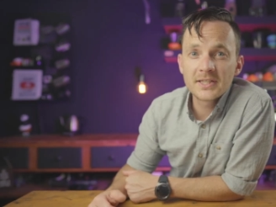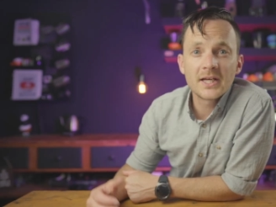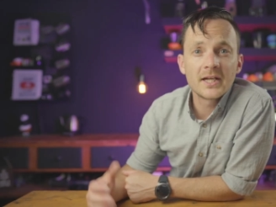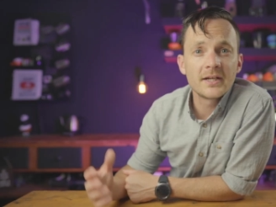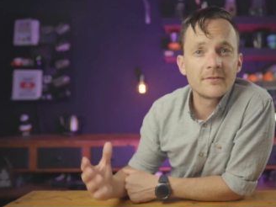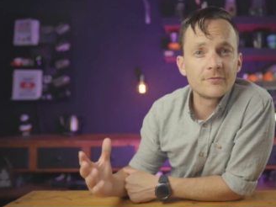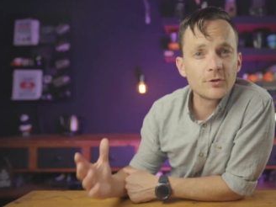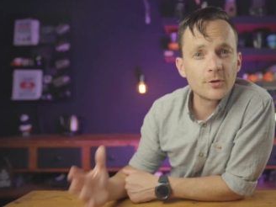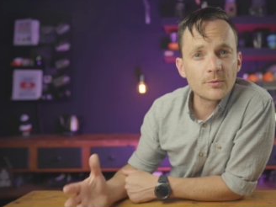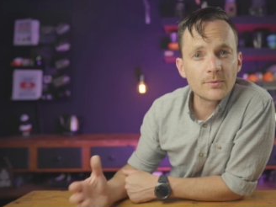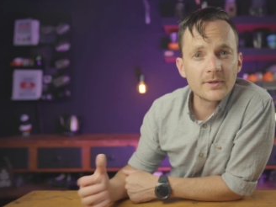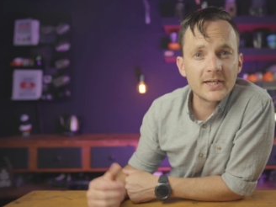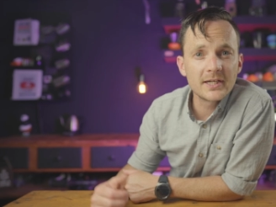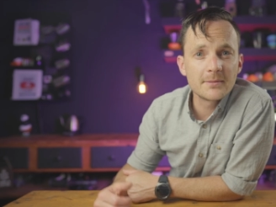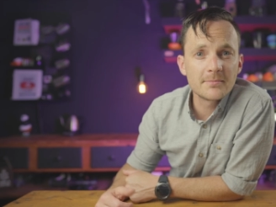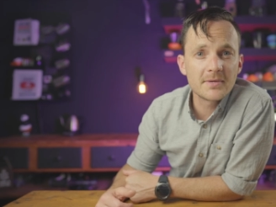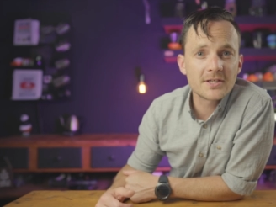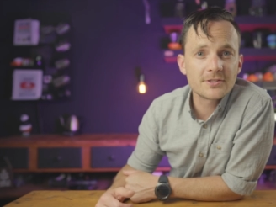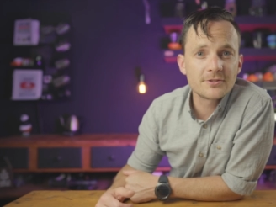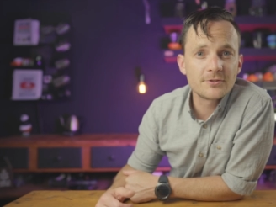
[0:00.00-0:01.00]
and if you're ready to
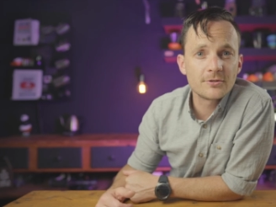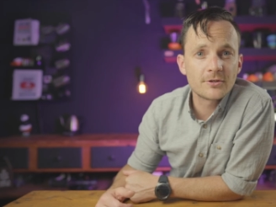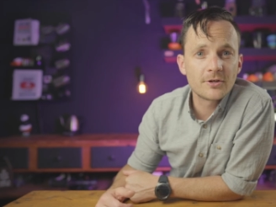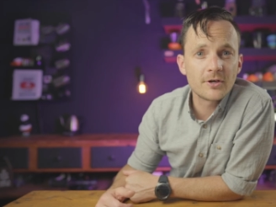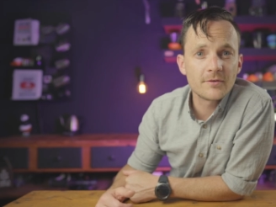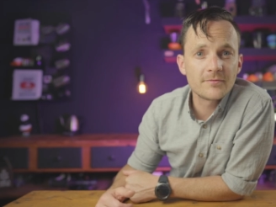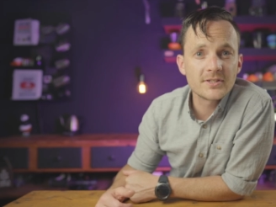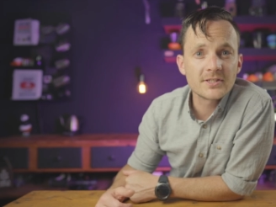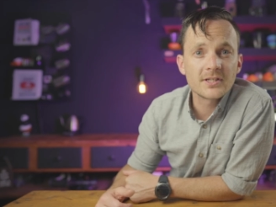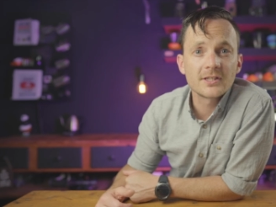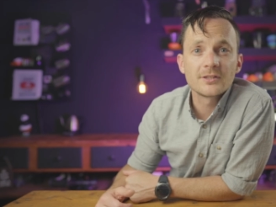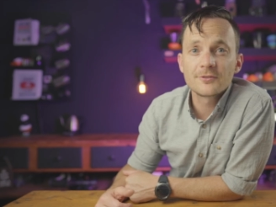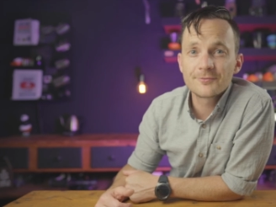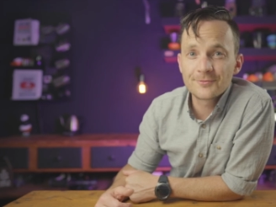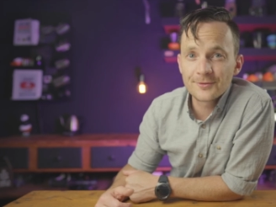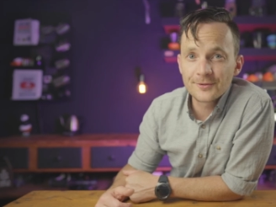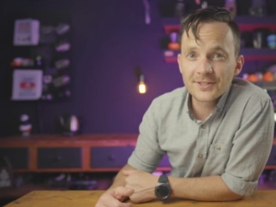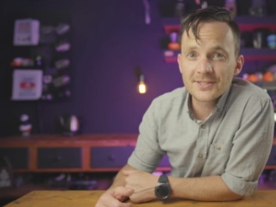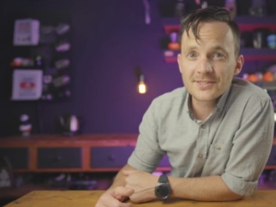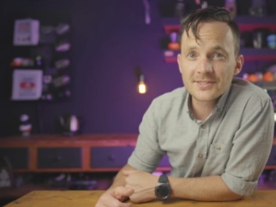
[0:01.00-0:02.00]
master your coffees, I look
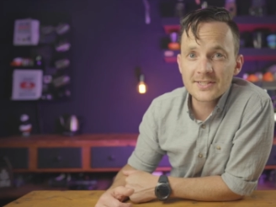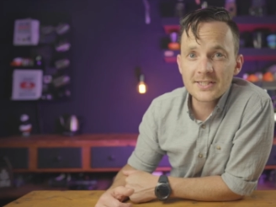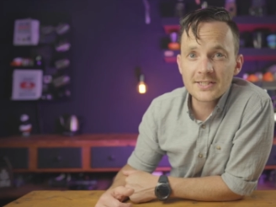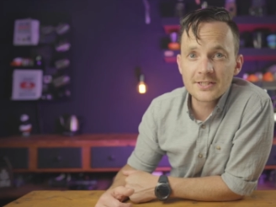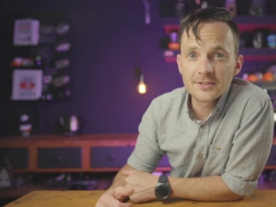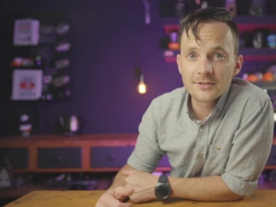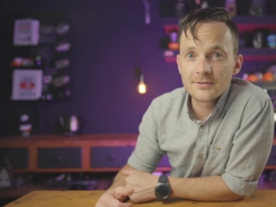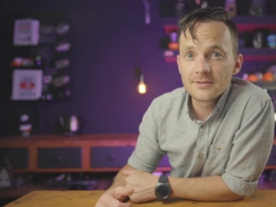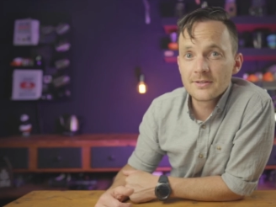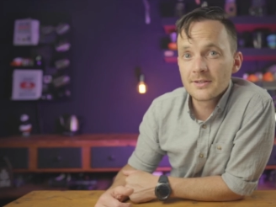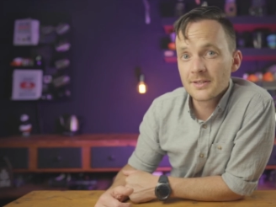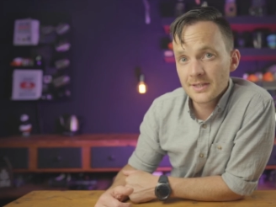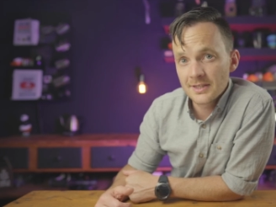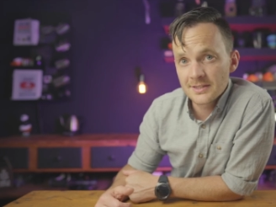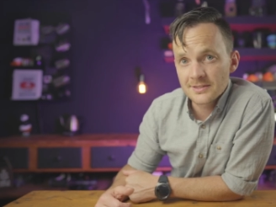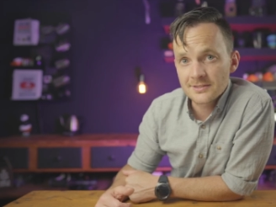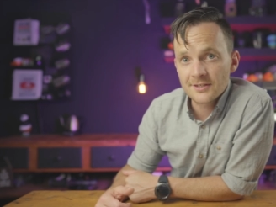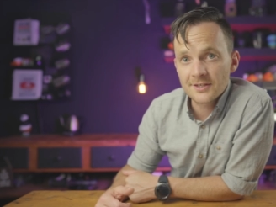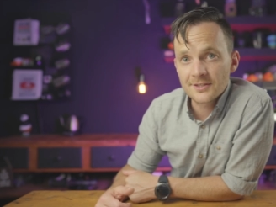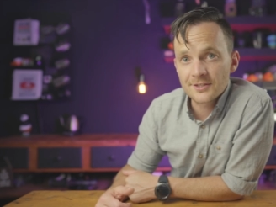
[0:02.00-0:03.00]
forward to seeing you
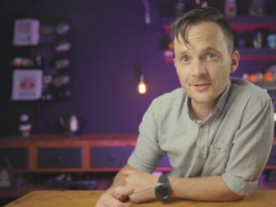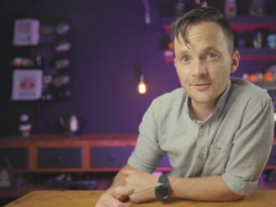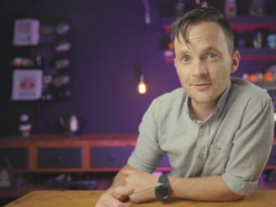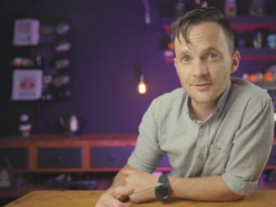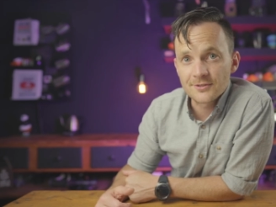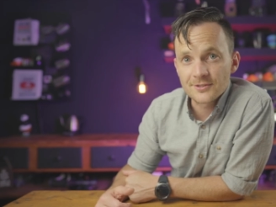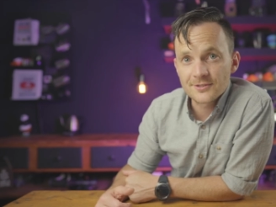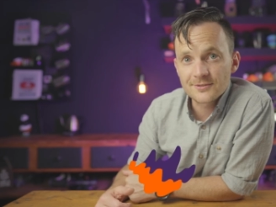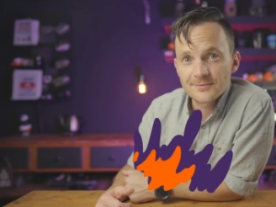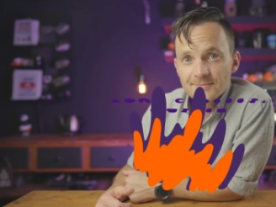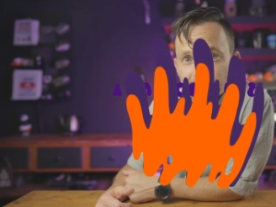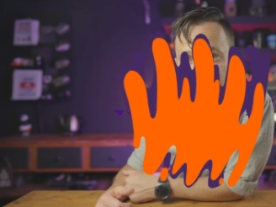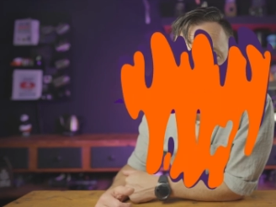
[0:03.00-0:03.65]
inside the course.